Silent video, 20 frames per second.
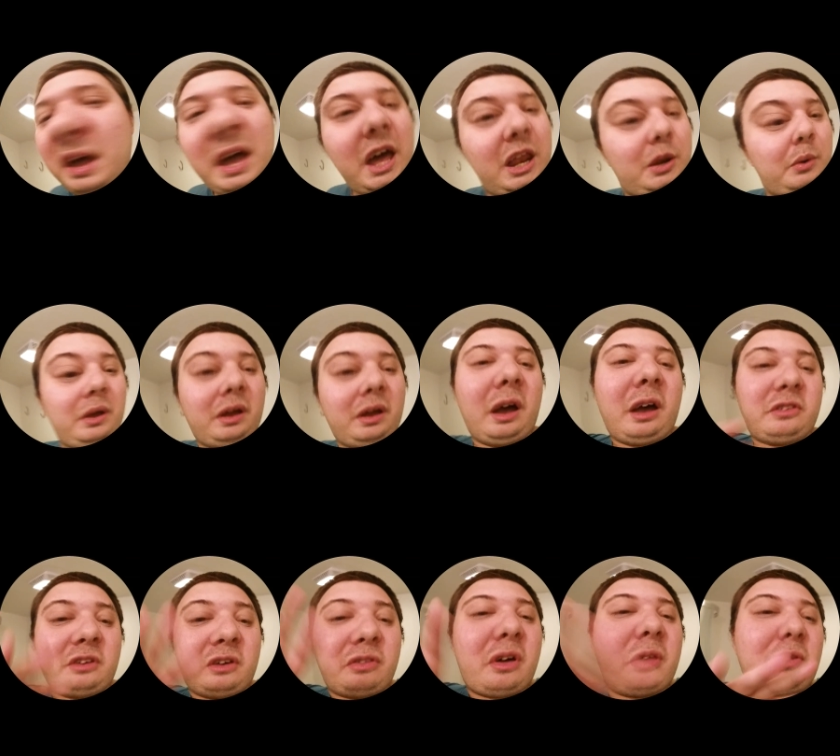Anyway,
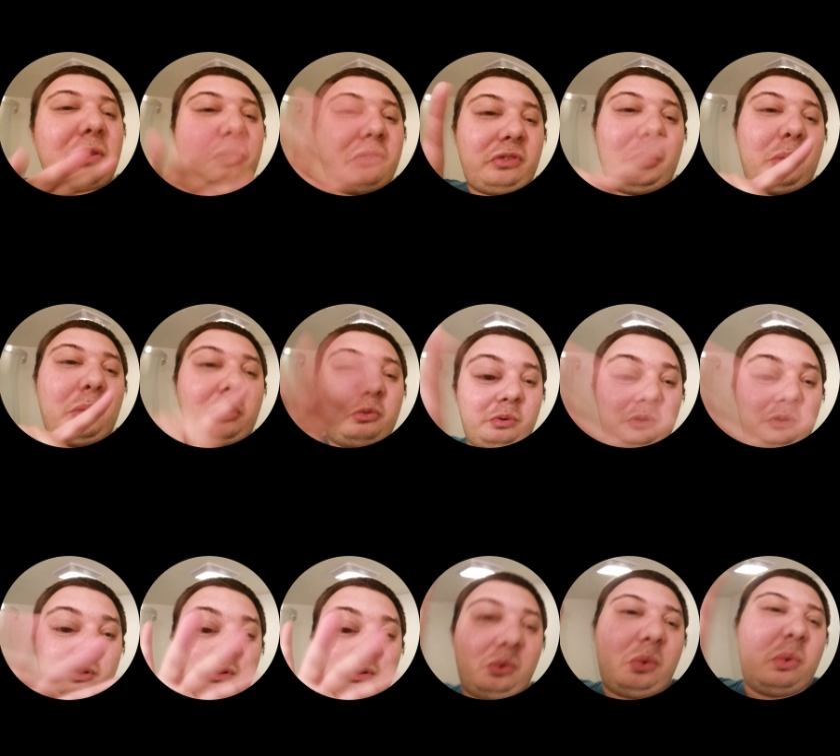guys, I thought this thing was
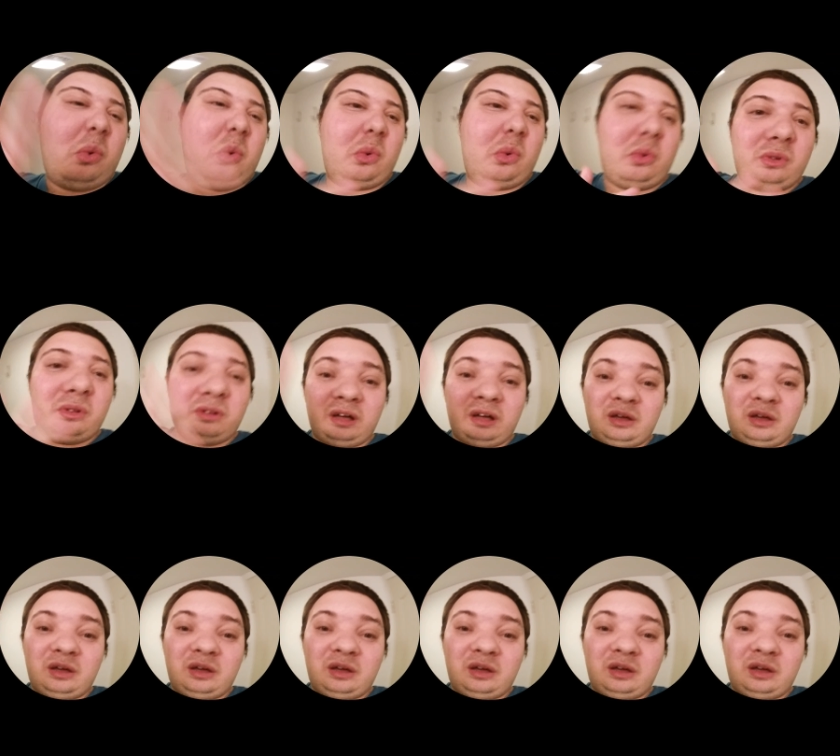pretty cool.